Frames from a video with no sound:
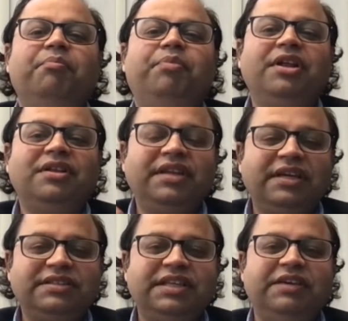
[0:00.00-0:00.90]
building a
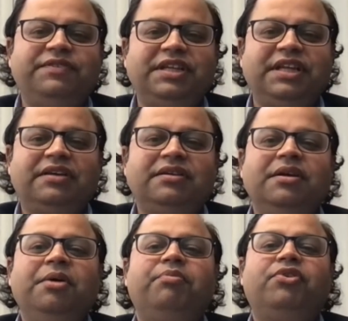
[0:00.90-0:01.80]
safety net
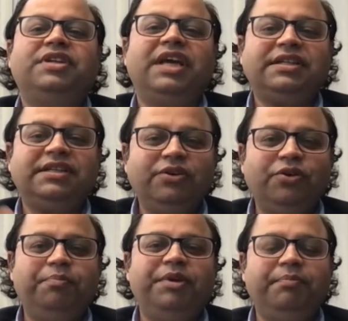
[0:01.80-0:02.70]
protecting
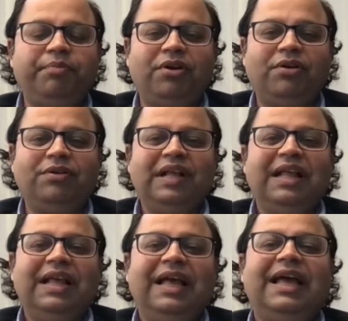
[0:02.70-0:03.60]
good people
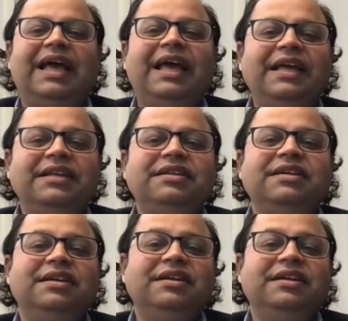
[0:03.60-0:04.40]
and